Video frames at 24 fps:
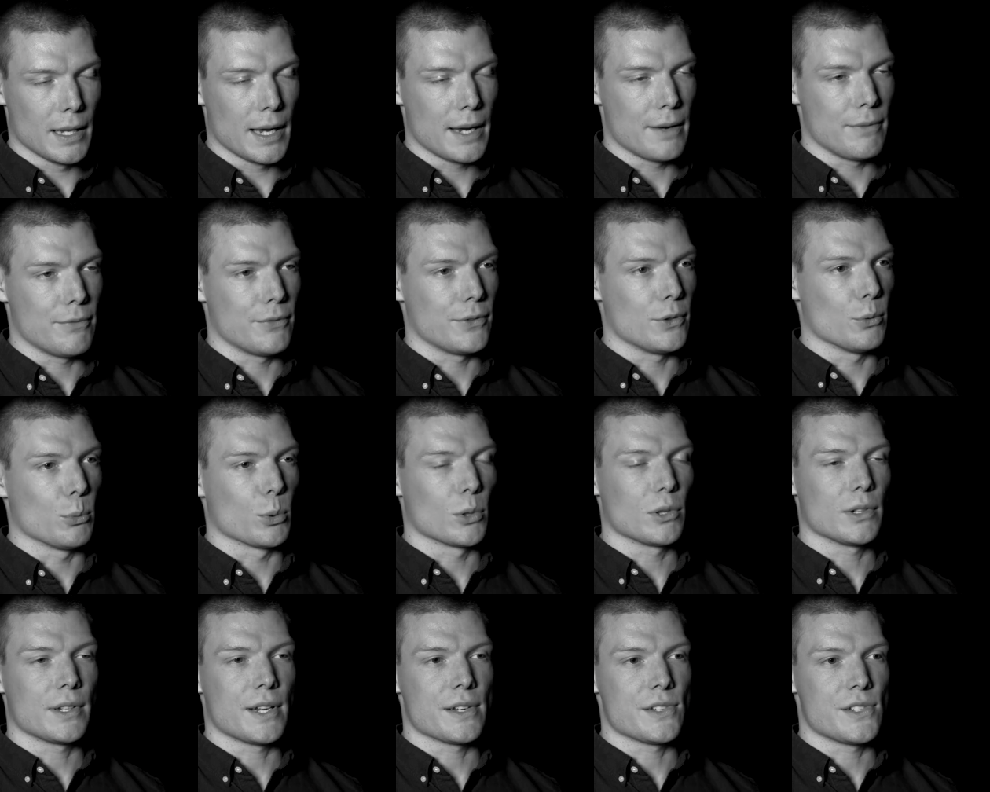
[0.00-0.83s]
life, the
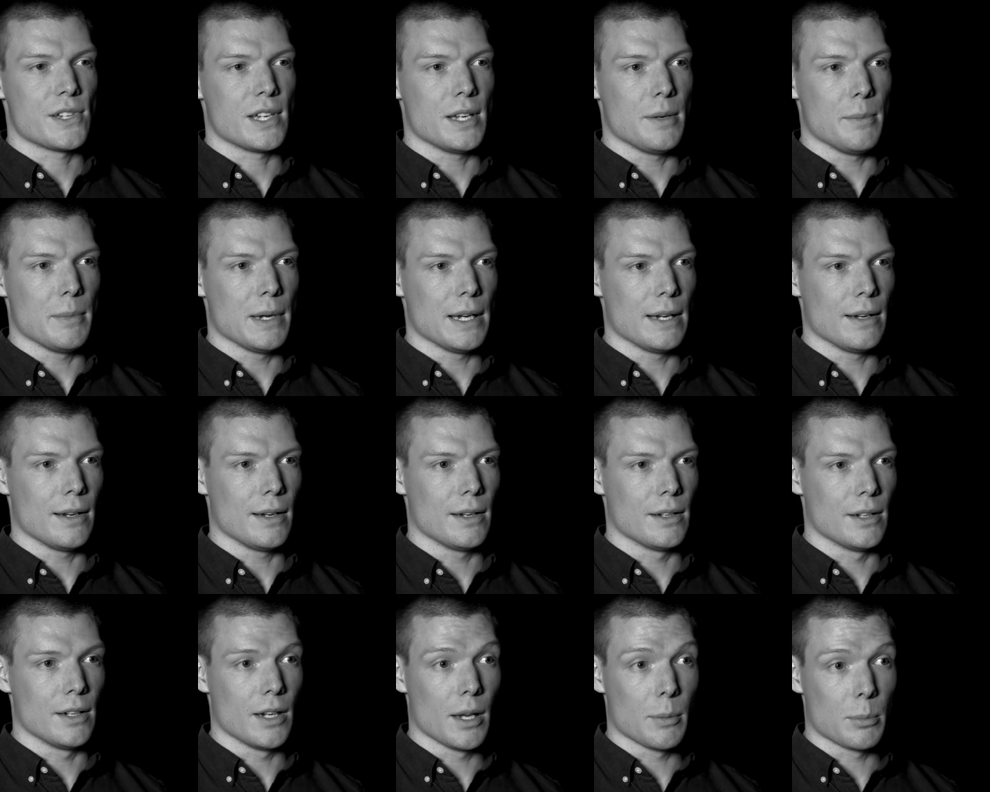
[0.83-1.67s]
world has seen me
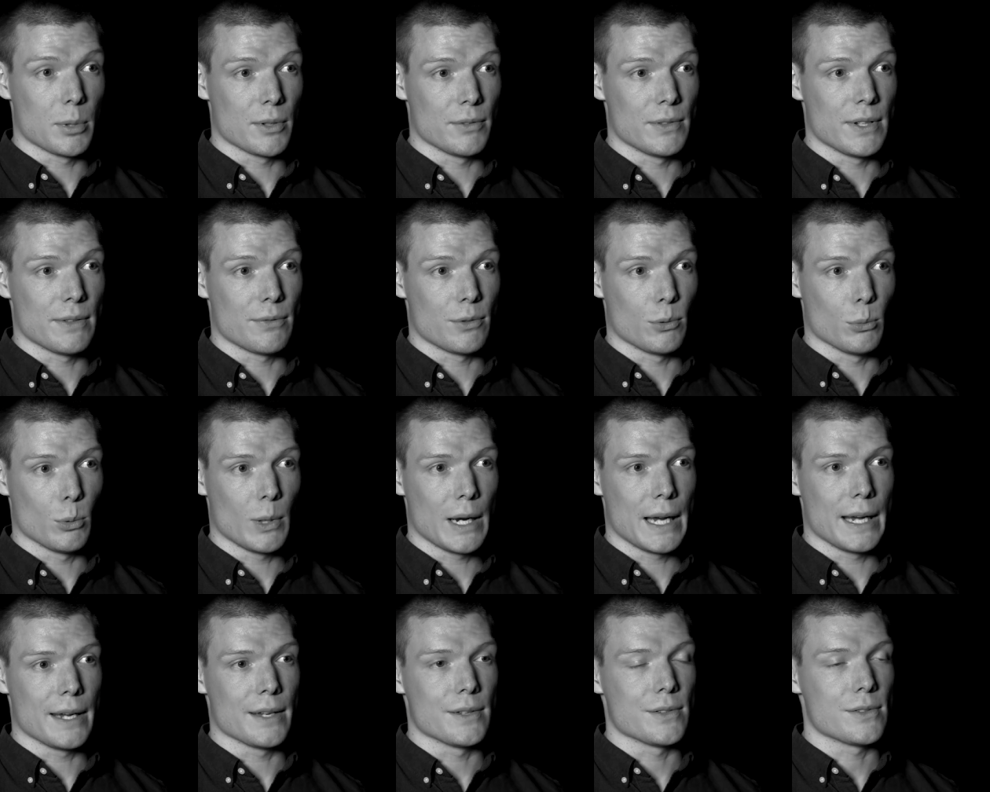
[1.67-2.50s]
in a number of different
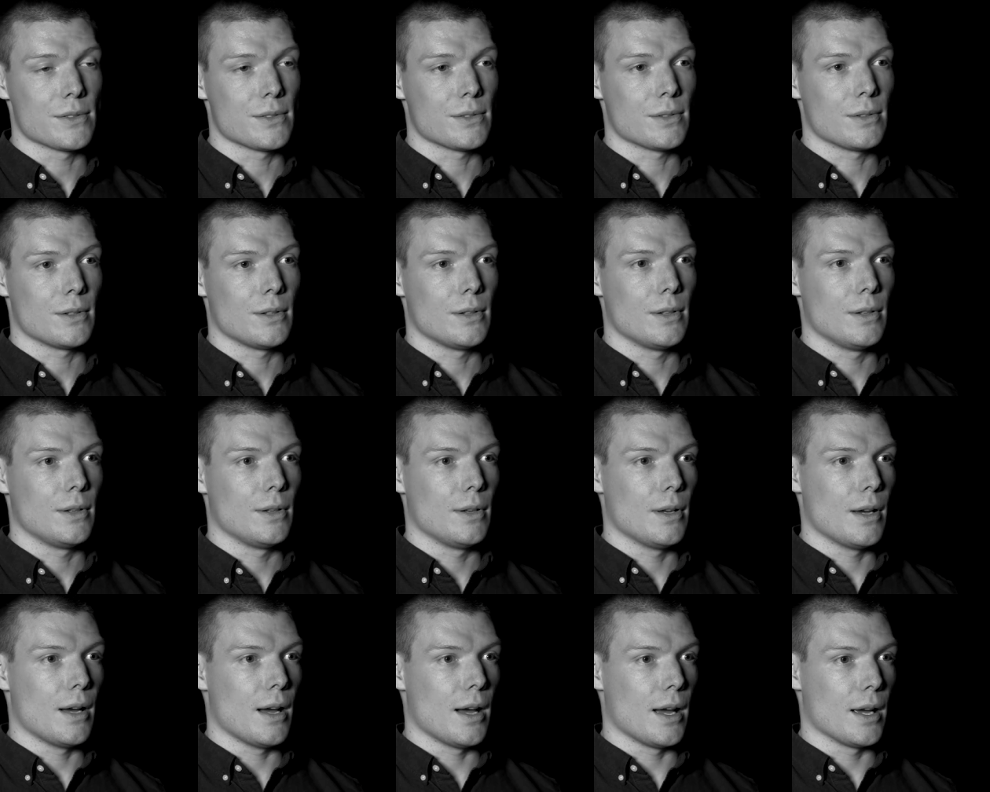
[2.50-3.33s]
ways.
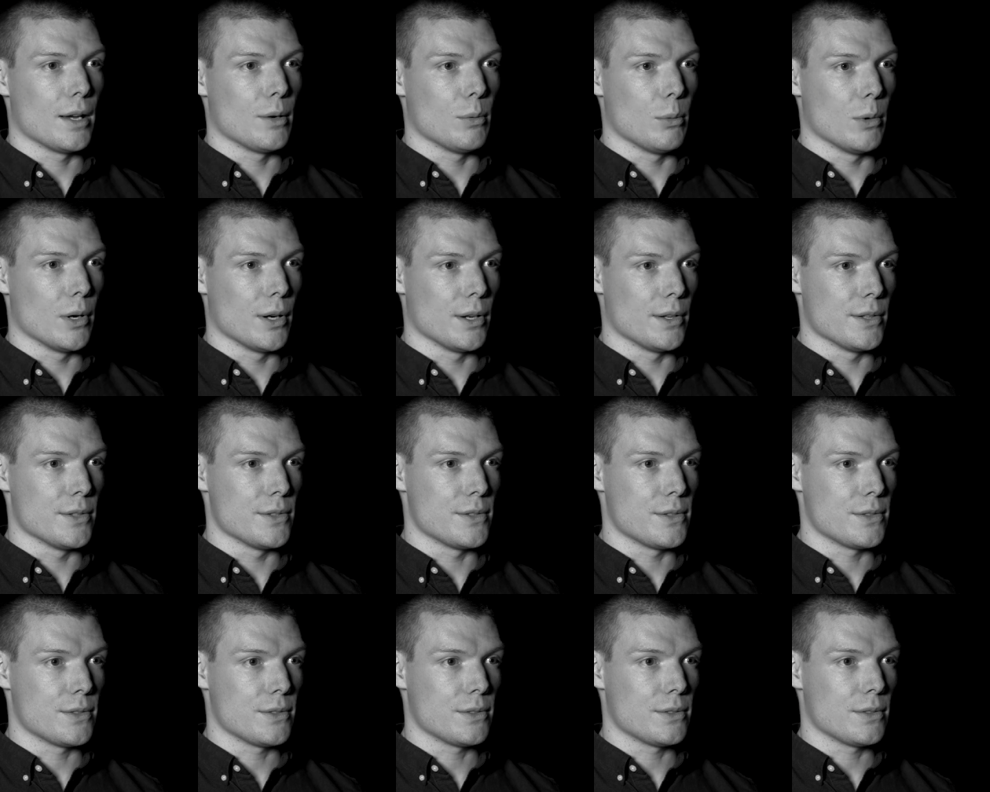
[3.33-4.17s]
I
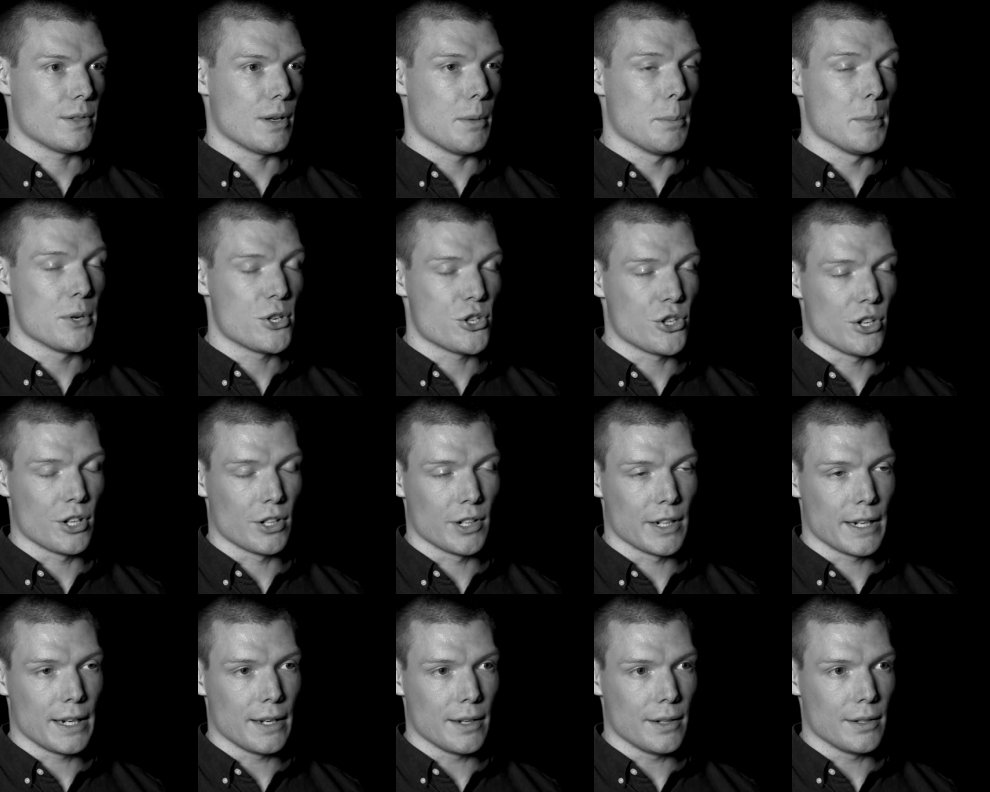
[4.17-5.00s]
was a
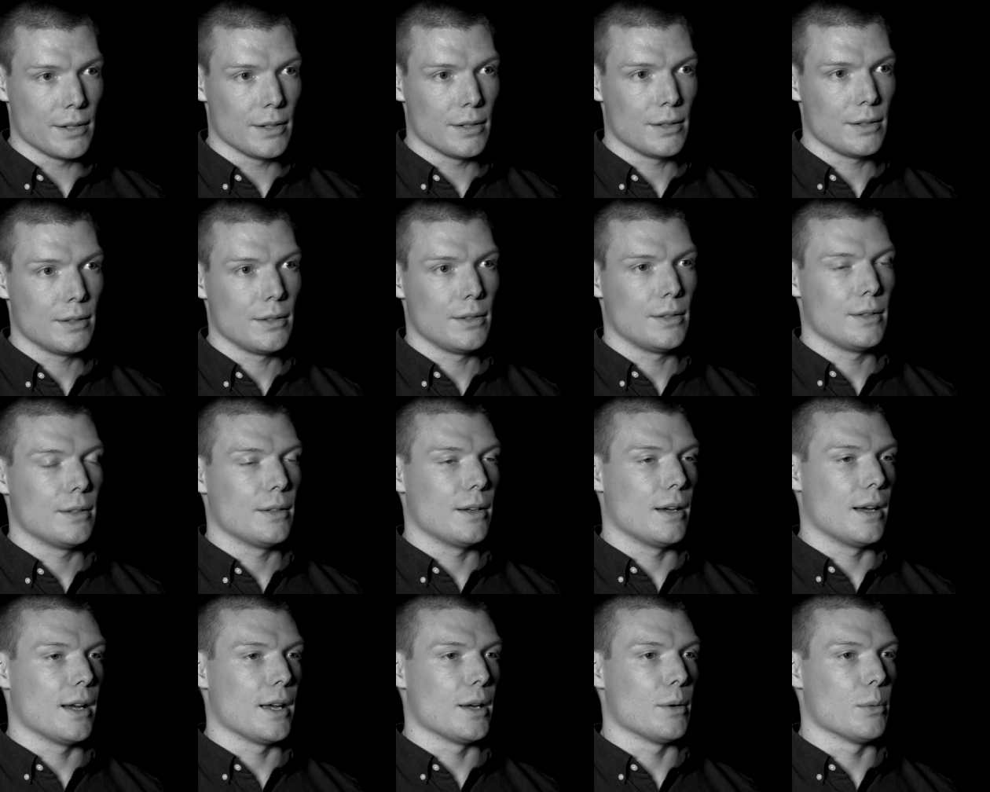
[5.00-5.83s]
missionary kid.
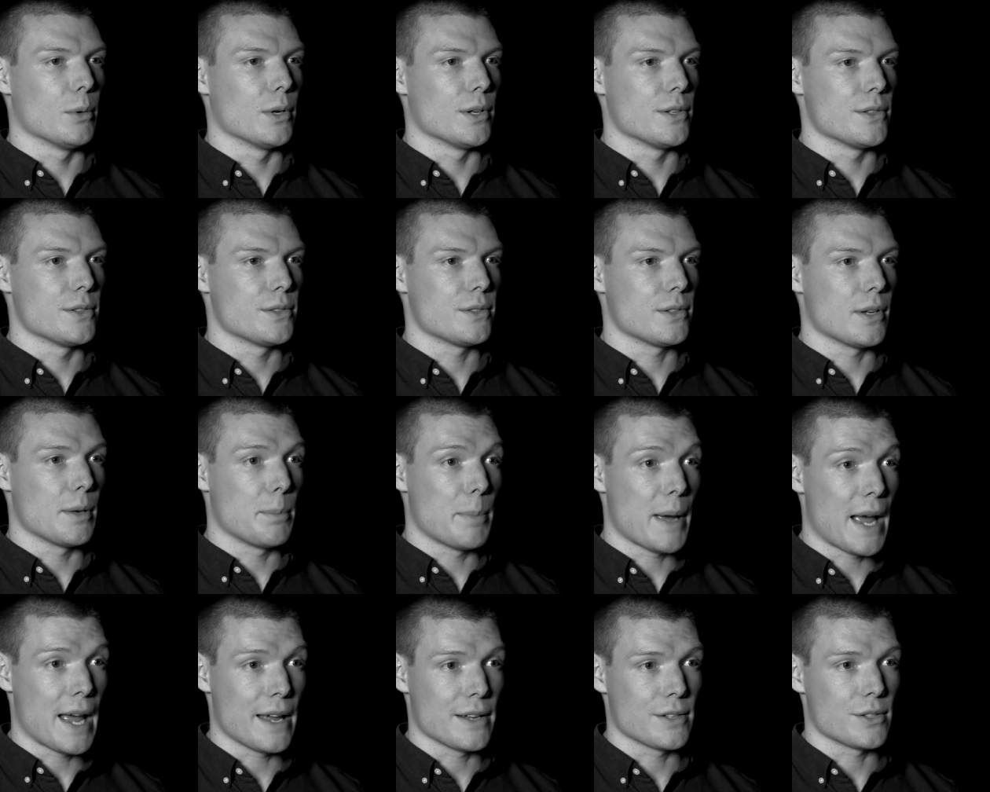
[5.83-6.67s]
I was a
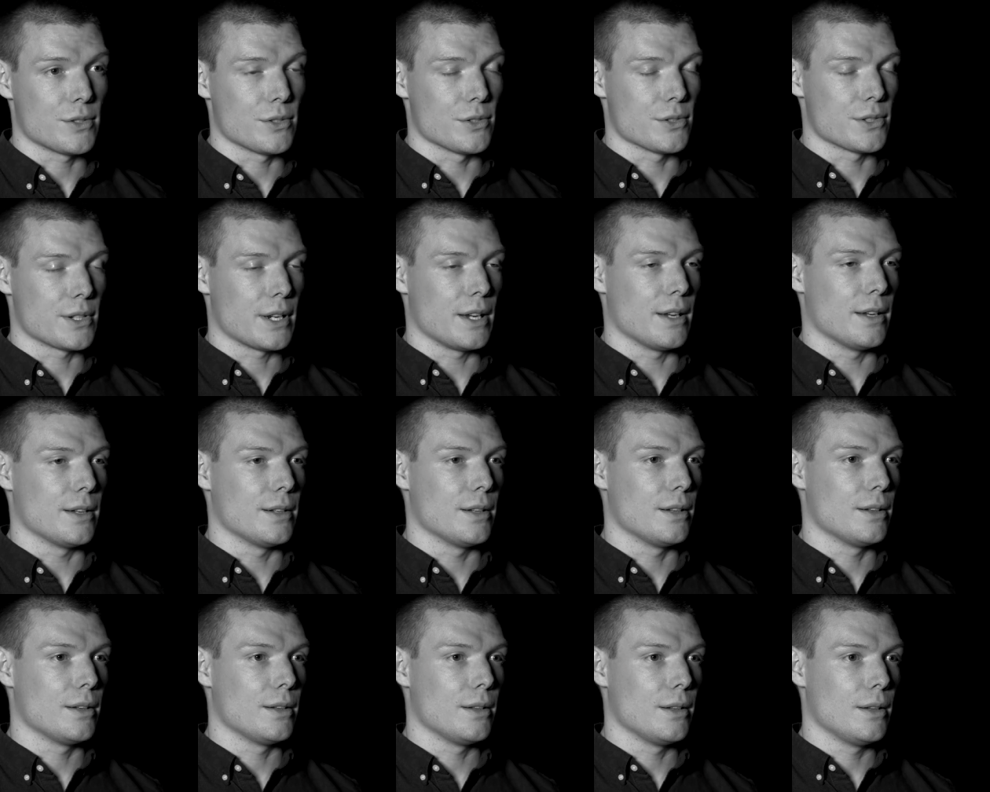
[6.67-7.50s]
pastor's
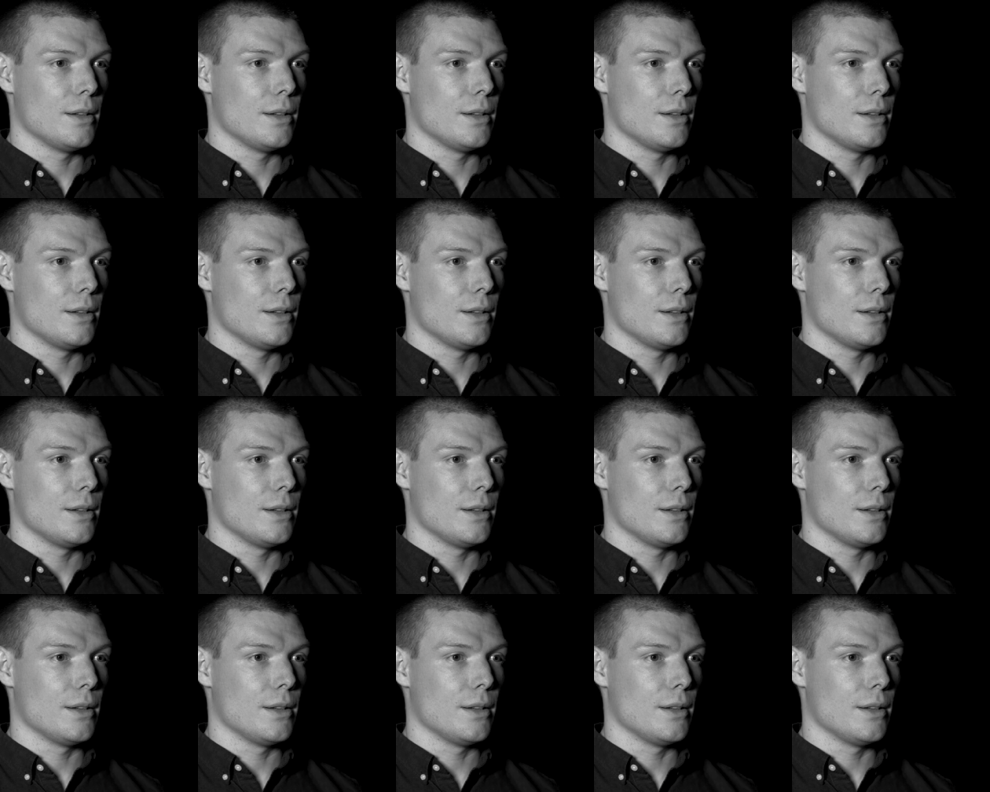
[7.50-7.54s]
kid.